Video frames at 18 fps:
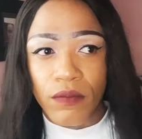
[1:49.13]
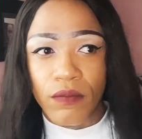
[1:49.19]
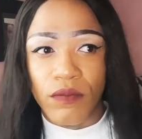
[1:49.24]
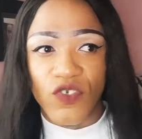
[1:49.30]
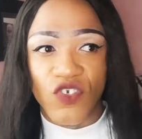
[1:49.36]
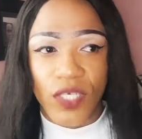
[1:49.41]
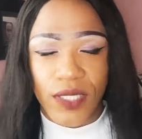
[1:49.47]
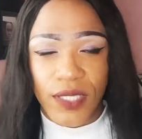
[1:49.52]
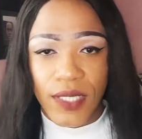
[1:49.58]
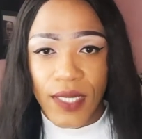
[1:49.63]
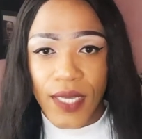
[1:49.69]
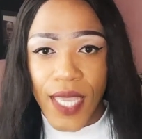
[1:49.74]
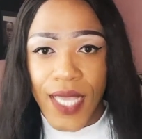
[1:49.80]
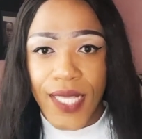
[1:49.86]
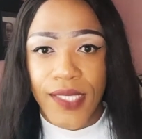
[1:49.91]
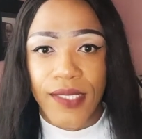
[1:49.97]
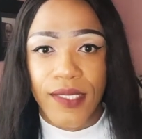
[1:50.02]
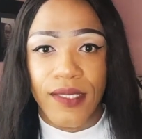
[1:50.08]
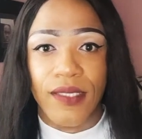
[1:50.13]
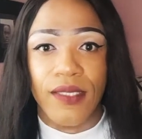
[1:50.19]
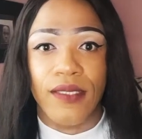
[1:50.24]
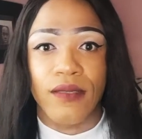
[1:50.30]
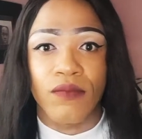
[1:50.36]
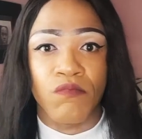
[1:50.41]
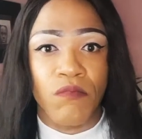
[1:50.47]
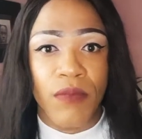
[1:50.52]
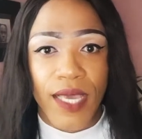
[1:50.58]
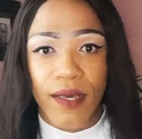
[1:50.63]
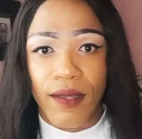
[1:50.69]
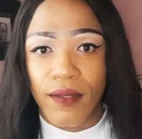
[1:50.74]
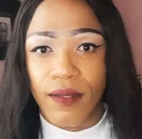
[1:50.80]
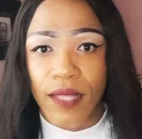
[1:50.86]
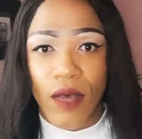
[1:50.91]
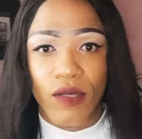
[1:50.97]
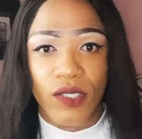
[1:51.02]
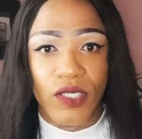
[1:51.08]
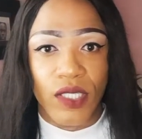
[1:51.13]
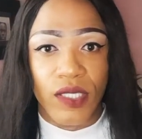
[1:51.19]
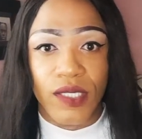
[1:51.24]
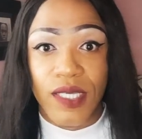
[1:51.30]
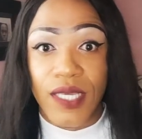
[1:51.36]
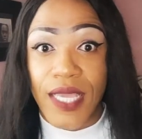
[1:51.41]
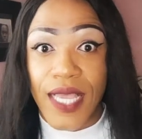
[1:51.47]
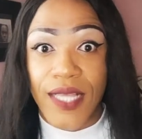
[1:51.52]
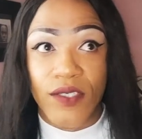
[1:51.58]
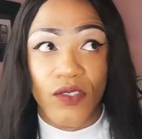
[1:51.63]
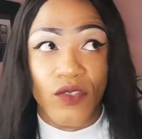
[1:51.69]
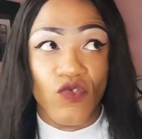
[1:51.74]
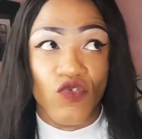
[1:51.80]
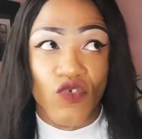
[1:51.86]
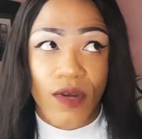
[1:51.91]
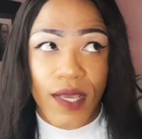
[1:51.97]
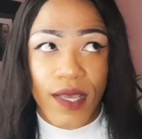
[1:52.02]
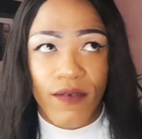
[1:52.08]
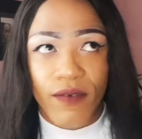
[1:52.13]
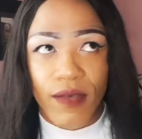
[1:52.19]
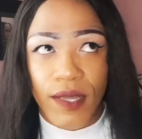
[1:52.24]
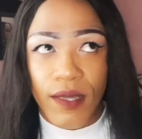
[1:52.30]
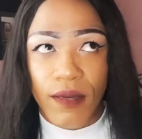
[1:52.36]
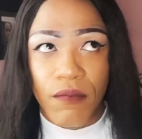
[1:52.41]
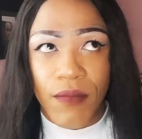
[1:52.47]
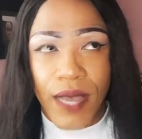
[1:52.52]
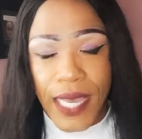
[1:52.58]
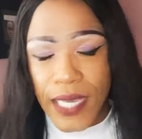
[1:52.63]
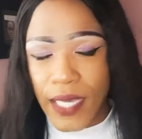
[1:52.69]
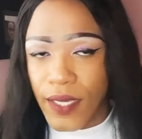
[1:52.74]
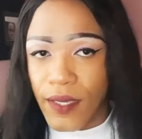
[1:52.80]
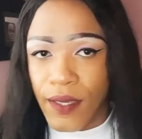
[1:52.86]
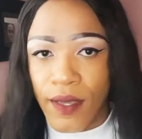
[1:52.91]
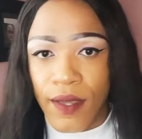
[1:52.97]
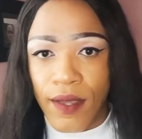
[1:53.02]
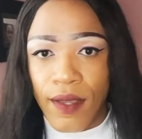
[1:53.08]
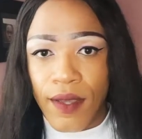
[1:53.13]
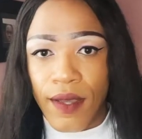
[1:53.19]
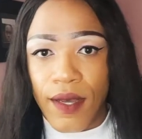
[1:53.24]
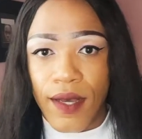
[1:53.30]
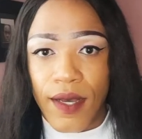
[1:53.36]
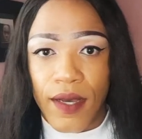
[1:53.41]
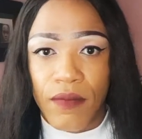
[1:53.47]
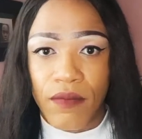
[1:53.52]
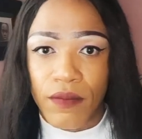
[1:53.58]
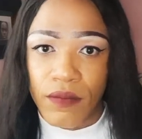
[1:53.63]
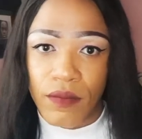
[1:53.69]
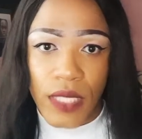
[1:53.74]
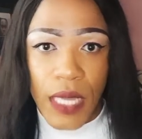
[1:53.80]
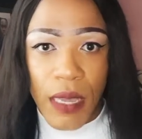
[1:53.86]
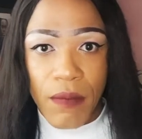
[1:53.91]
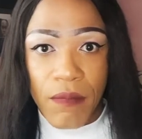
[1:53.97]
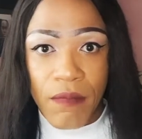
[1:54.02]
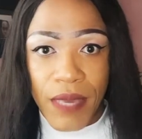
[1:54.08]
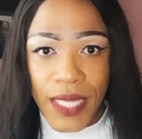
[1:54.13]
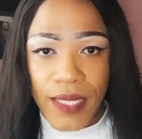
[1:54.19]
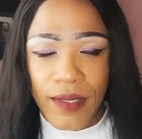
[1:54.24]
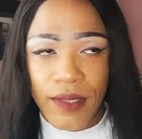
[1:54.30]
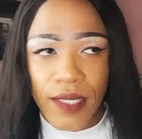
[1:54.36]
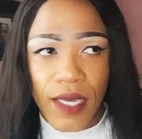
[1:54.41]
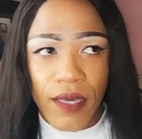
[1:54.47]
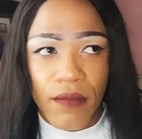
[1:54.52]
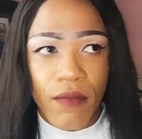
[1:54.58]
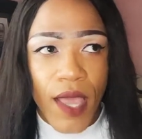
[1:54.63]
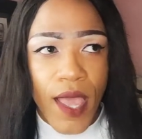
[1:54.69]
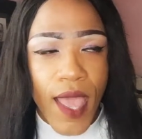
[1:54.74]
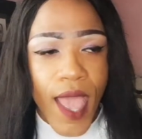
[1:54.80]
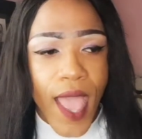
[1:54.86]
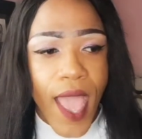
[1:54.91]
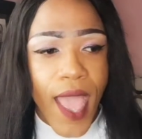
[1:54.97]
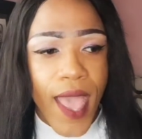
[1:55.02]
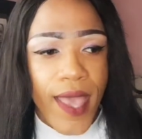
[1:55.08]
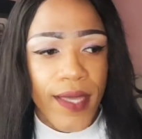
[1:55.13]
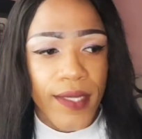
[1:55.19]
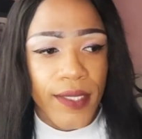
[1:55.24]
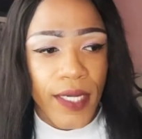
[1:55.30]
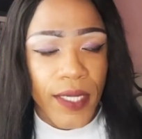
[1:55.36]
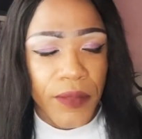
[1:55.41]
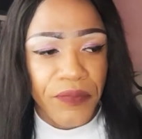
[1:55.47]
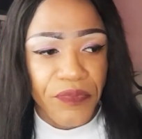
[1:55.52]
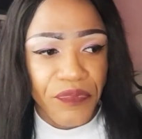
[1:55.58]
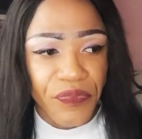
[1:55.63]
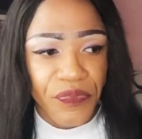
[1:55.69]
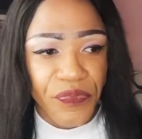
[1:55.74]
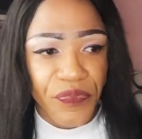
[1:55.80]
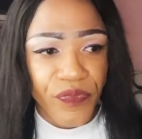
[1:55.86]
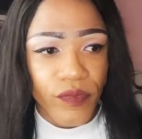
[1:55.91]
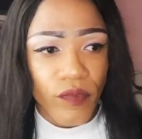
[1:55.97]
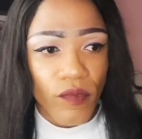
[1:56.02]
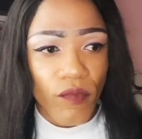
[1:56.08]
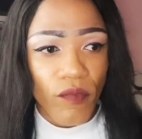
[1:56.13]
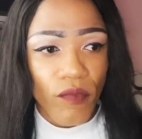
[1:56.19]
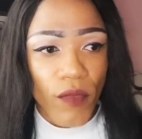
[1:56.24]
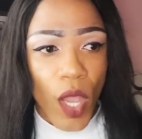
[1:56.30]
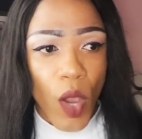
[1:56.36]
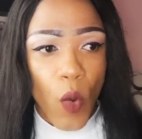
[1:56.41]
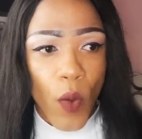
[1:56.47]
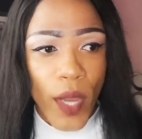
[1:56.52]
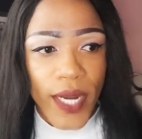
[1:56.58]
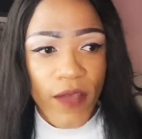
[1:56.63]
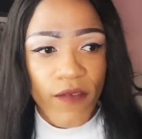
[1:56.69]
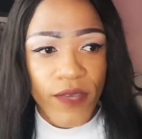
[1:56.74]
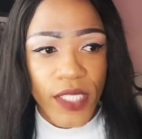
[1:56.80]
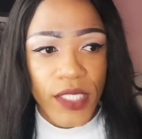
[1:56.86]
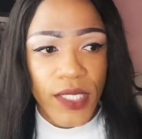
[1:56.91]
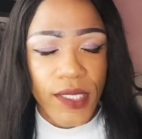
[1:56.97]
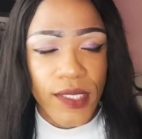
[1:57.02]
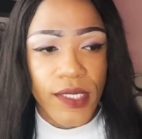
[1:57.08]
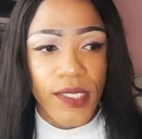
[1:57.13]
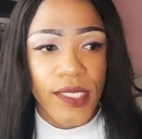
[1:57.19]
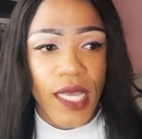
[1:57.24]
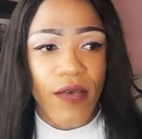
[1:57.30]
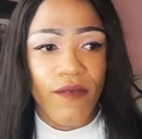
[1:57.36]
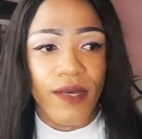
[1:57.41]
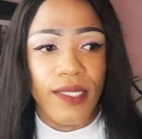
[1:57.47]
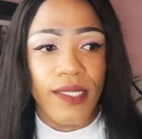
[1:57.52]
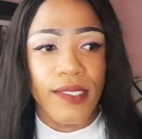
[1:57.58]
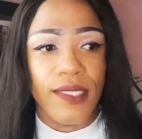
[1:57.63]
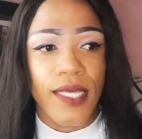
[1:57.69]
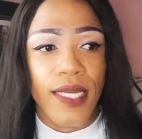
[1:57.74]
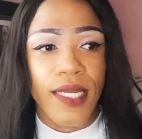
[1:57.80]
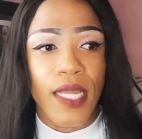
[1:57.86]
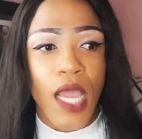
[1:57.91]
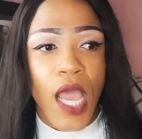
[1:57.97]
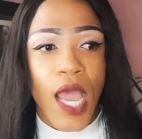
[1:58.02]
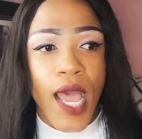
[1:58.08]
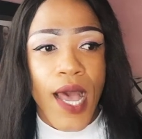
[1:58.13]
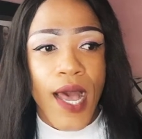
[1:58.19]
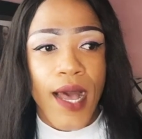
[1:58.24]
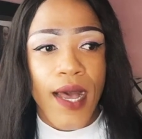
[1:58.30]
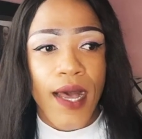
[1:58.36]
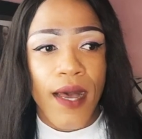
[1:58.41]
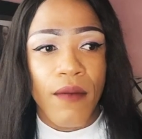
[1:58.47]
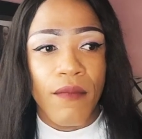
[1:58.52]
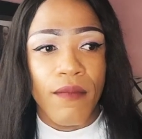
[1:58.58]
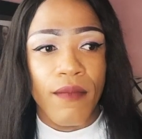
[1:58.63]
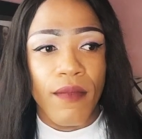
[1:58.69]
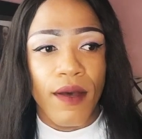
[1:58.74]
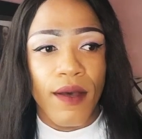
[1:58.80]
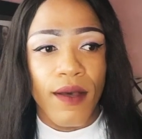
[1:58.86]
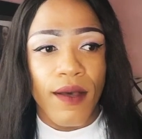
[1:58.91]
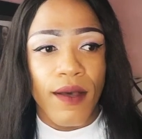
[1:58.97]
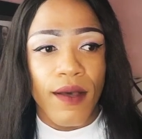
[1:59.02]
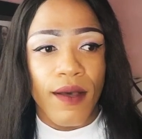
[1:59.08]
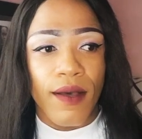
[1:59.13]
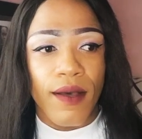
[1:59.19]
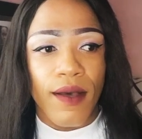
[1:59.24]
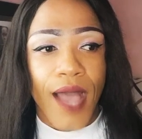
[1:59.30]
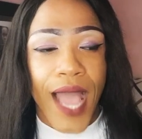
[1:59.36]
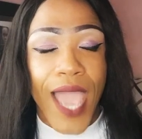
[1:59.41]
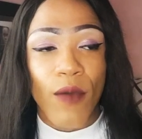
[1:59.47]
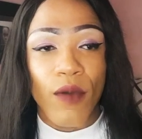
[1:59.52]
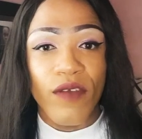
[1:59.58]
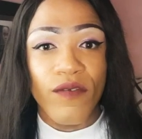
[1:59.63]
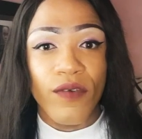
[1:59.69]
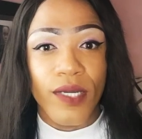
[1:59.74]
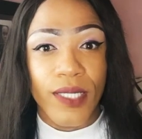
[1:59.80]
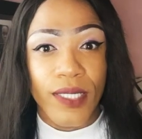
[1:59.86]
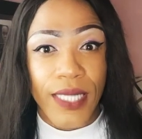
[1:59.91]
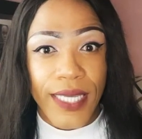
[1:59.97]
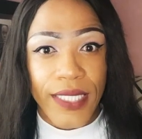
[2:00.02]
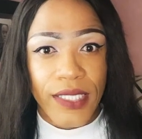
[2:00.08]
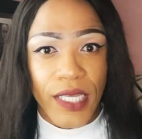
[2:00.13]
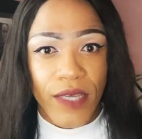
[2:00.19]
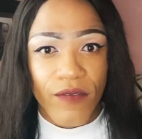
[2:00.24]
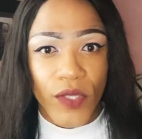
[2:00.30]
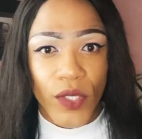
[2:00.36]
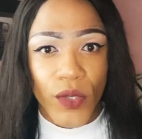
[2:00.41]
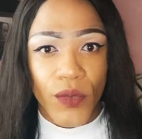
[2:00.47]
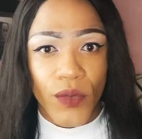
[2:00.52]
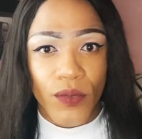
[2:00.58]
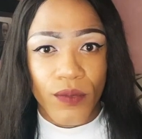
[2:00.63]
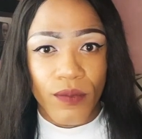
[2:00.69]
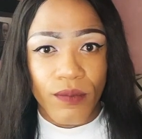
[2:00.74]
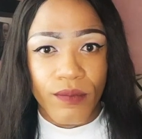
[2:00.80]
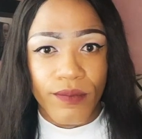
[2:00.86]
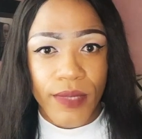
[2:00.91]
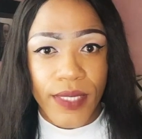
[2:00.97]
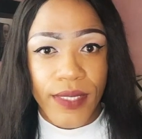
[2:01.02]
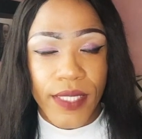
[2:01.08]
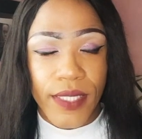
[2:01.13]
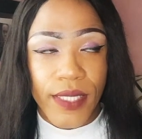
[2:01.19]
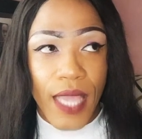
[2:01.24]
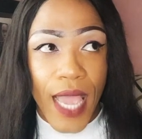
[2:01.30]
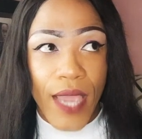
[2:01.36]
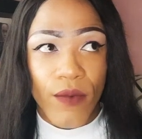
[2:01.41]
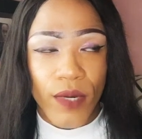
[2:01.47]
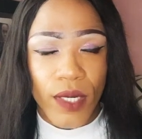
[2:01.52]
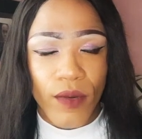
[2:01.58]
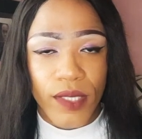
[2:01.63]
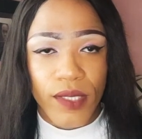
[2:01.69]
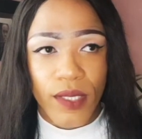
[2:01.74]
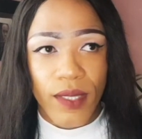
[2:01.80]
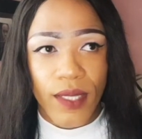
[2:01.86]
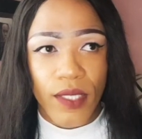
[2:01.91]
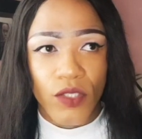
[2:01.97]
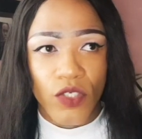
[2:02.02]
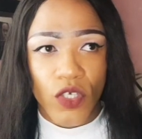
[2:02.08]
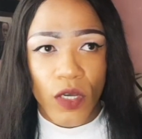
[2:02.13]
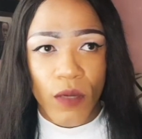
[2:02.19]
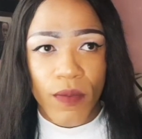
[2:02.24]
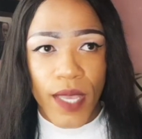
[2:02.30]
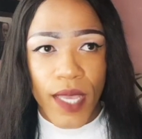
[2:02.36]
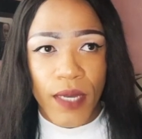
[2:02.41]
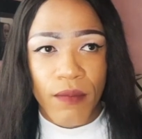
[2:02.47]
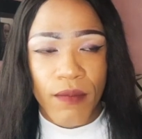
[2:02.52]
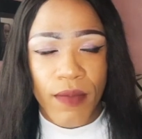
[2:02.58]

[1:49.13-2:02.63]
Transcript: dressing as male. I was dressing as Trevor, my male name. And what I've actually discovered is that I went for an interview. I really wanted that job, and